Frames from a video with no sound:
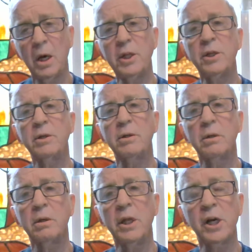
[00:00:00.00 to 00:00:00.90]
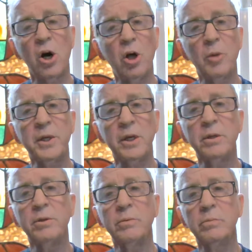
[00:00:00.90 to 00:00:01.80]
and that they called me
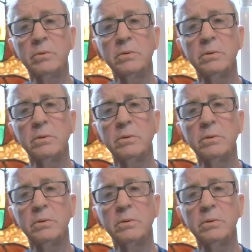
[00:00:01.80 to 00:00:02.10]
in